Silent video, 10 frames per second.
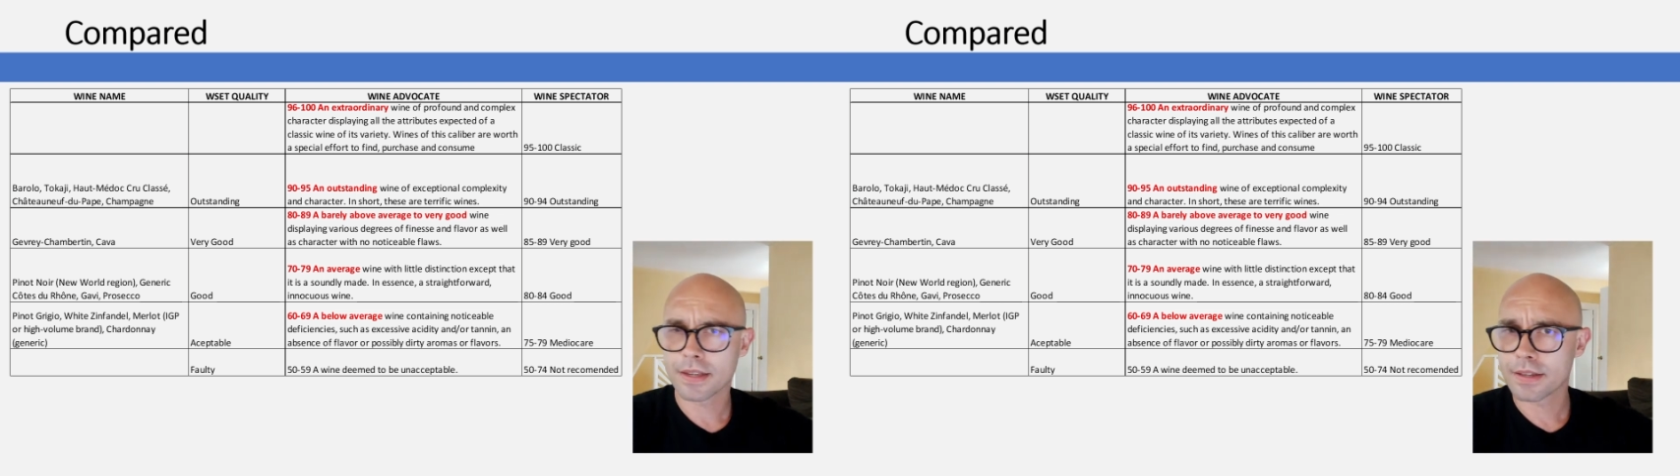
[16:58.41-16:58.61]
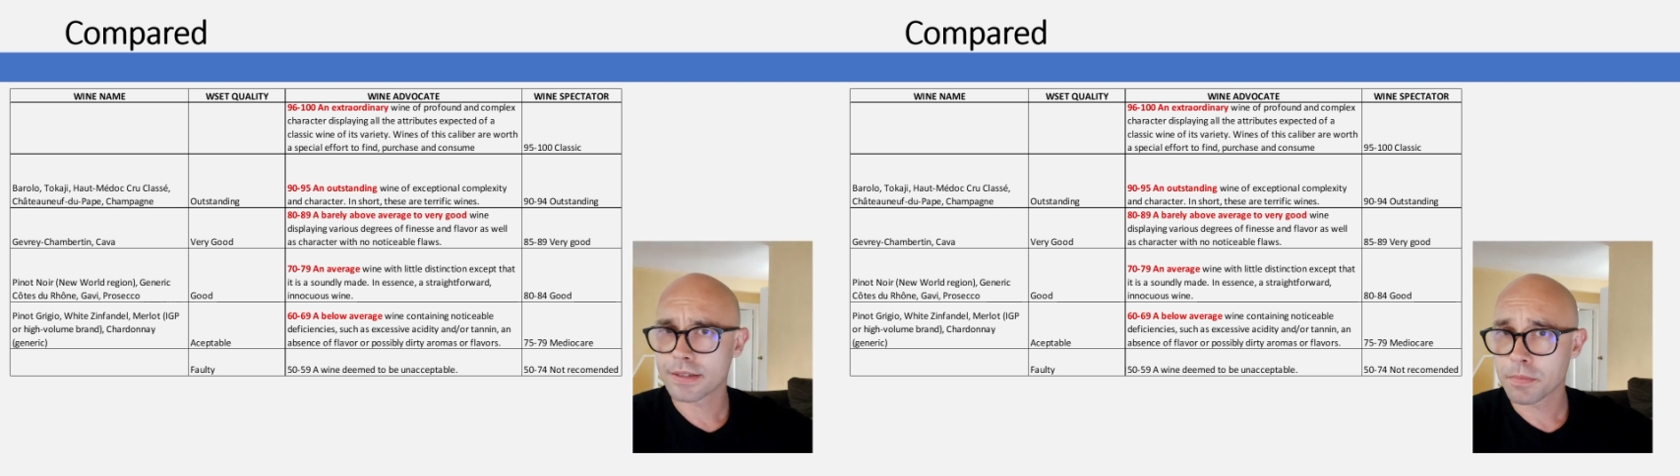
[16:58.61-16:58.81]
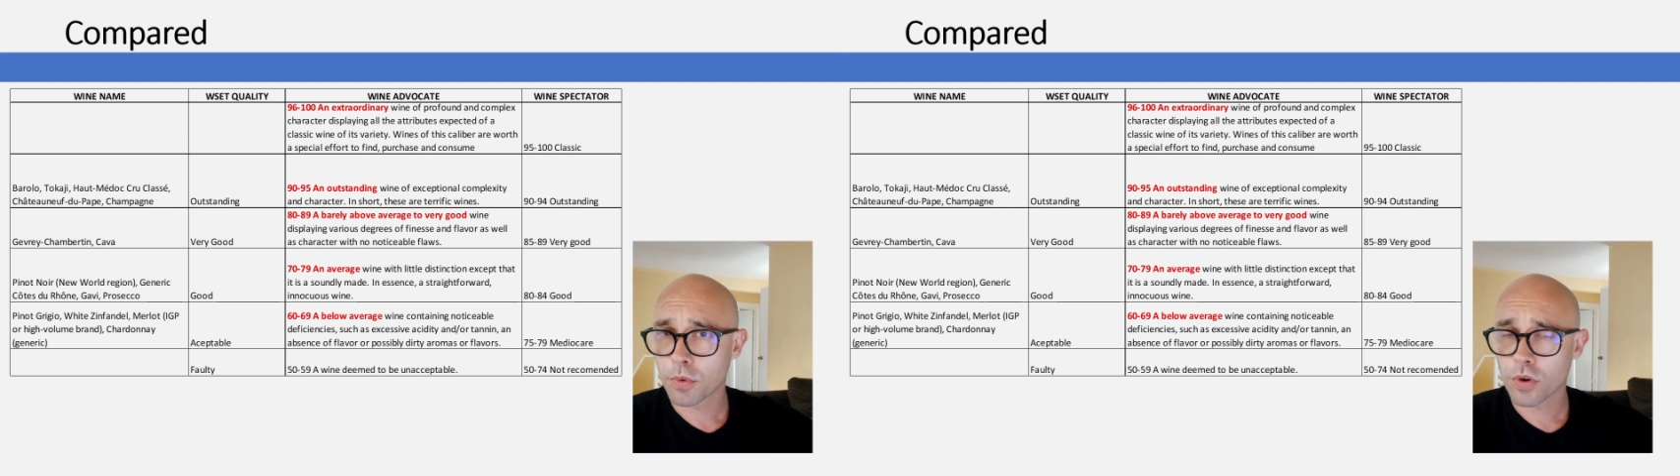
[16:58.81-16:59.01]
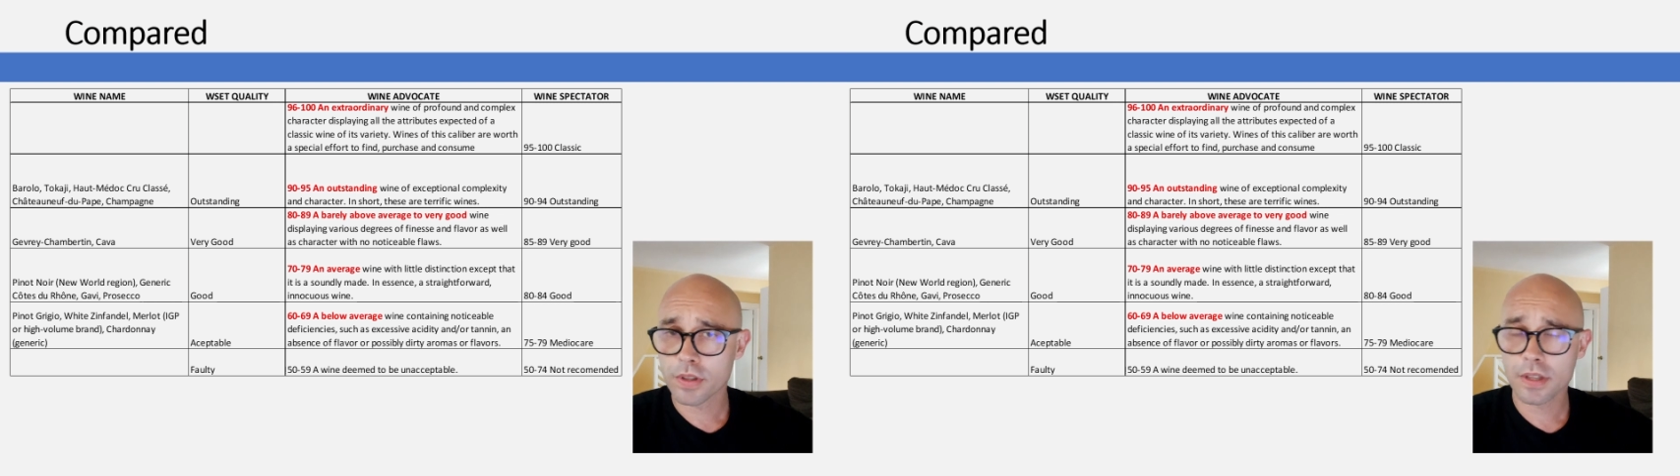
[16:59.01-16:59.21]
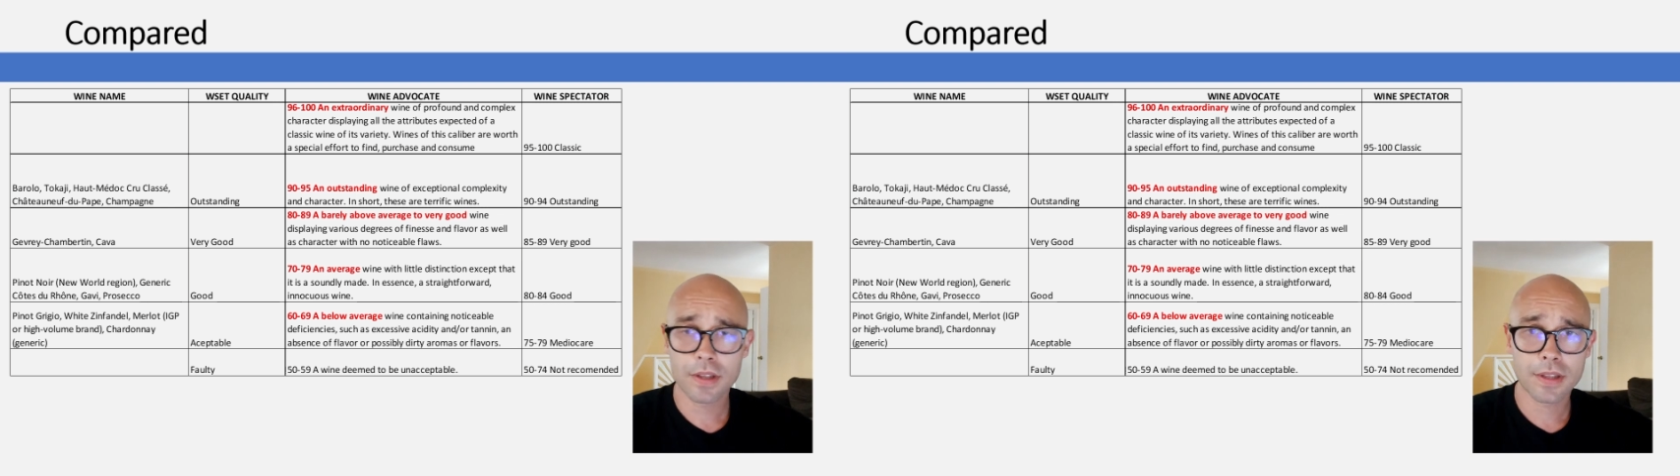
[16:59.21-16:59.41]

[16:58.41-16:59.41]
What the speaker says: is important.